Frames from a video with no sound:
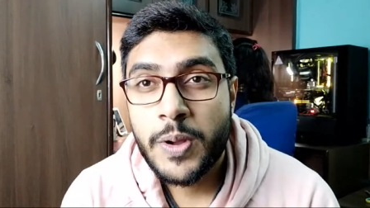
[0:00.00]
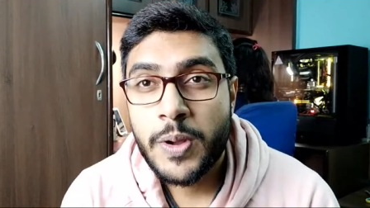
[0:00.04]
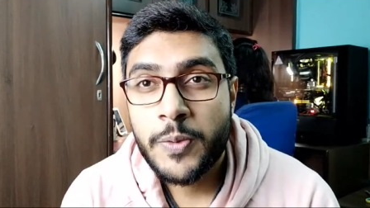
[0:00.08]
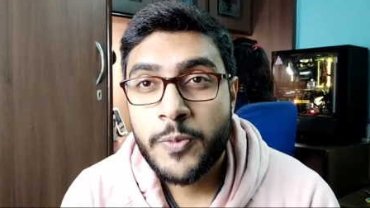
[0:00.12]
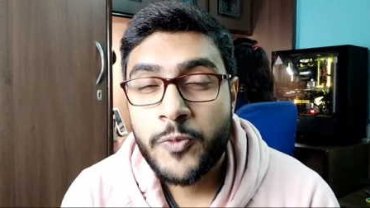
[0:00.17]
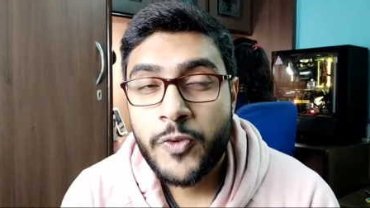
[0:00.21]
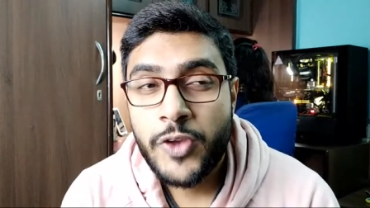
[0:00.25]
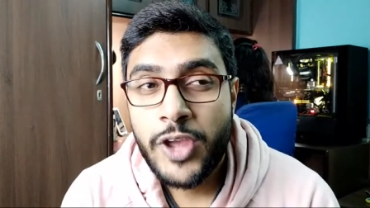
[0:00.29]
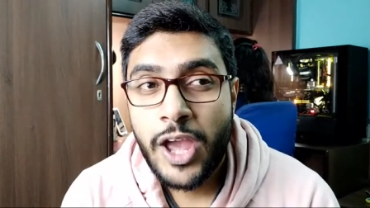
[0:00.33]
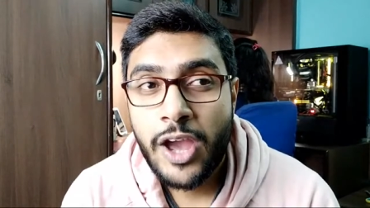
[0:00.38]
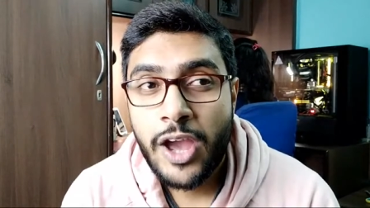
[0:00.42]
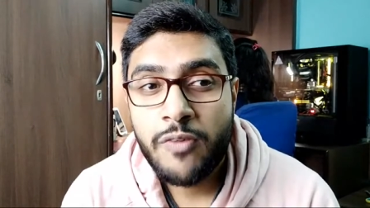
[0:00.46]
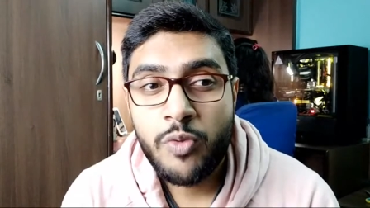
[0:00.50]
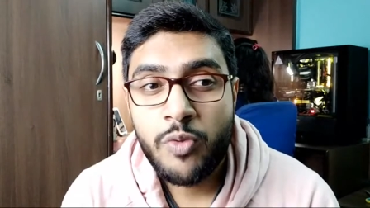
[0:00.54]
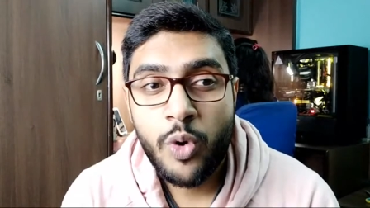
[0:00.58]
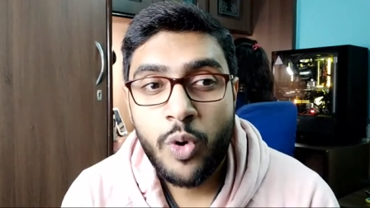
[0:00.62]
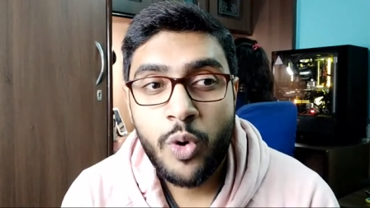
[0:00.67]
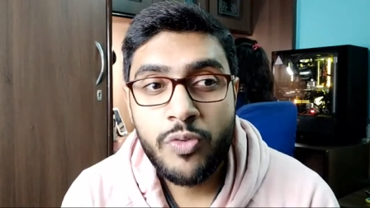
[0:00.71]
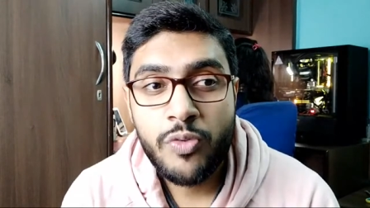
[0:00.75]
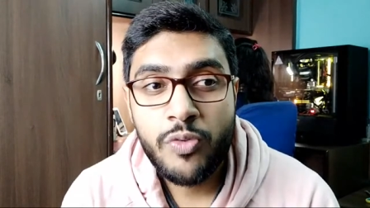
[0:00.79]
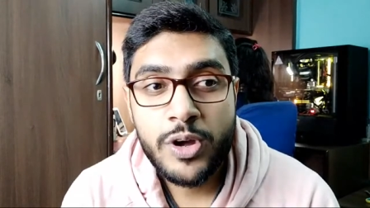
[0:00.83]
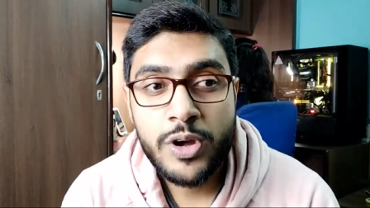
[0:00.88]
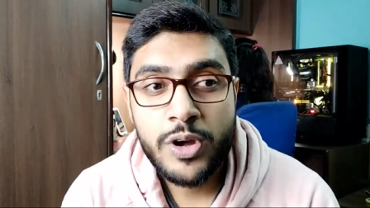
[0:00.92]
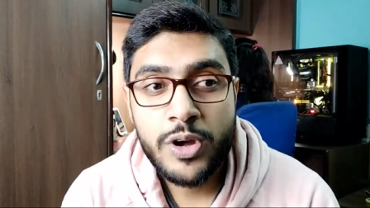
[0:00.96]
we have
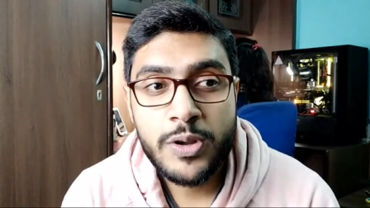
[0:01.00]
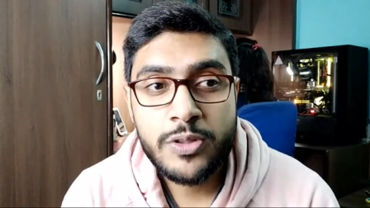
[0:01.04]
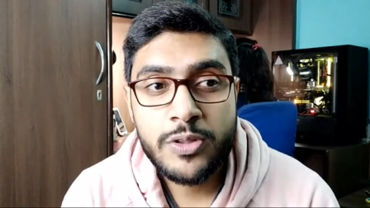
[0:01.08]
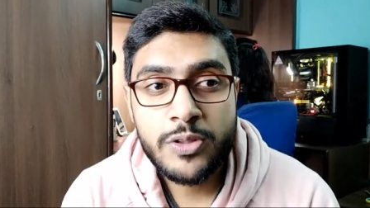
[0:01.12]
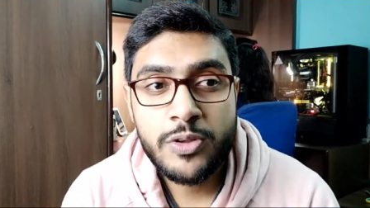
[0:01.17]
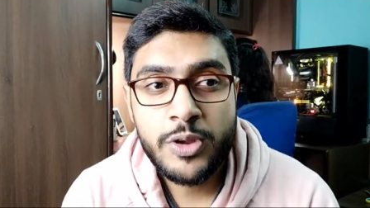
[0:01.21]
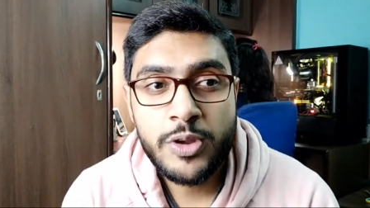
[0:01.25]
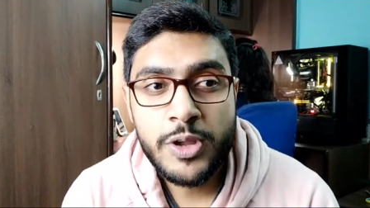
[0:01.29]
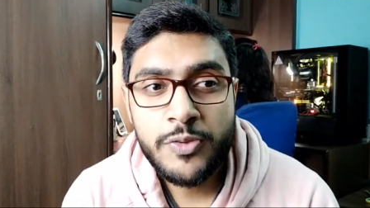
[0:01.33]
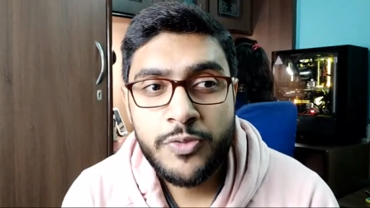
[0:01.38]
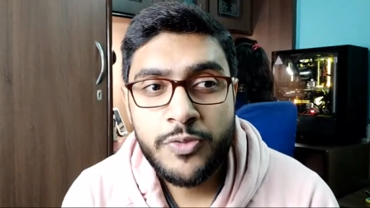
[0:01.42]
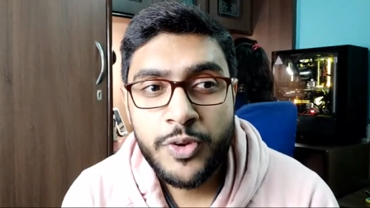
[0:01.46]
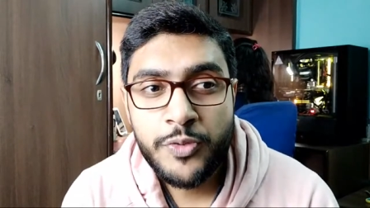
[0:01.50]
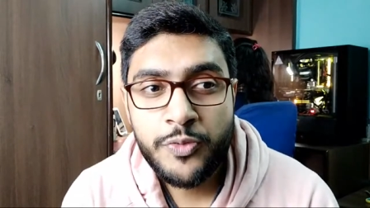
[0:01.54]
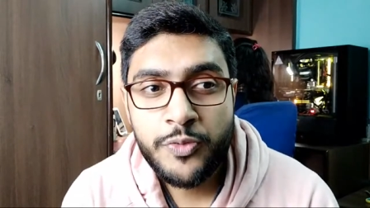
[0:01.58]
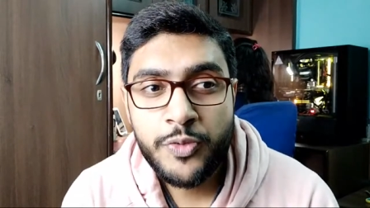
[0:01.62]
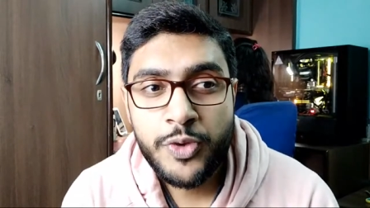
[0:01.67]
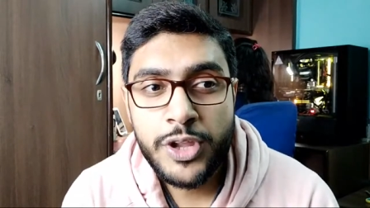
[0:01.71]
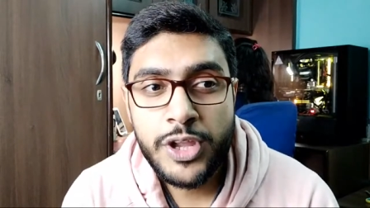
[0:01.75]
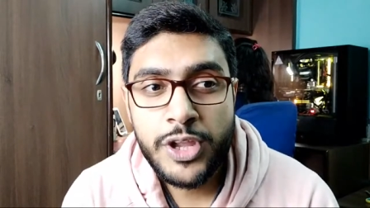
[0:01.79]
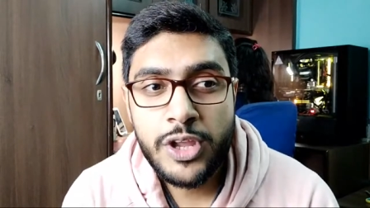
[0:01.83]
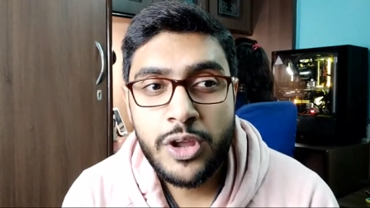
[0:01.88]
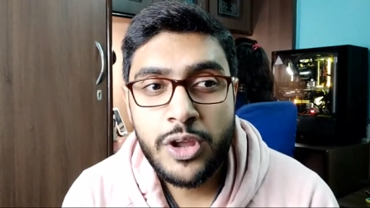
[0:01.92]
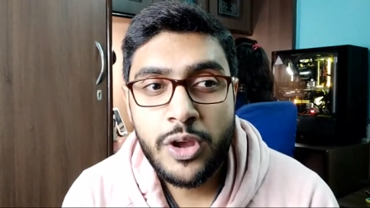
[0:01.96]
over
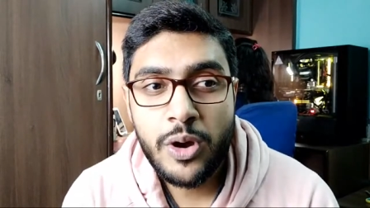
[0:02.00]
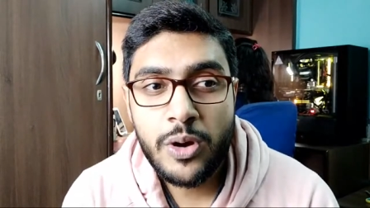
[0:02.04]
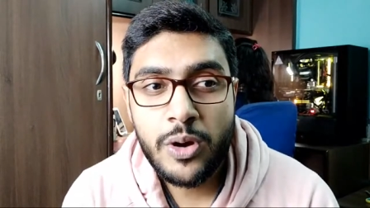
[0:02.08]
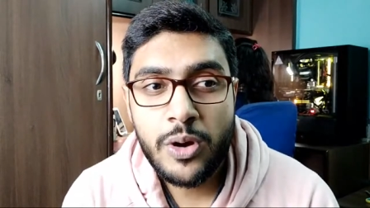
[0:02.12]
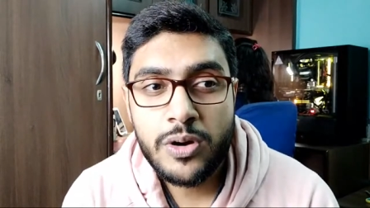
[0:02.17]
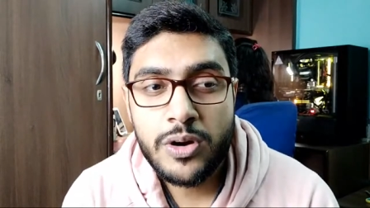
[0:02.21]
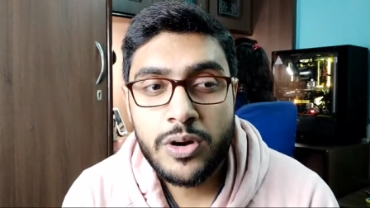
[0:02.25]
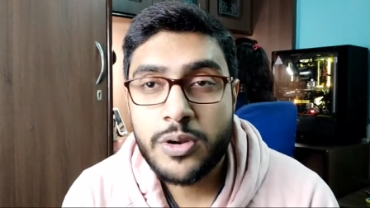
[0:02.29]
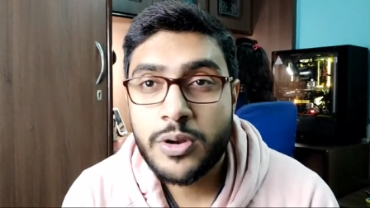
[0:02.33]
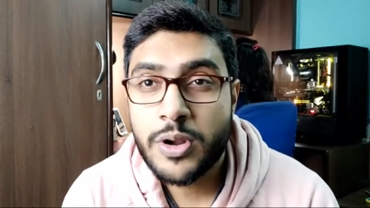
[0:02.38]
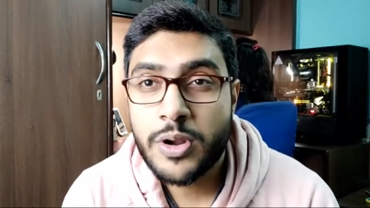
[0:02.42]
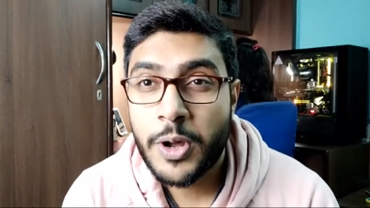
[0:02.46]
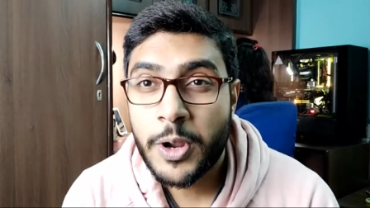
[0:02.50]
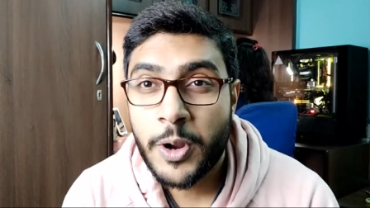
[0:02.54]
350 or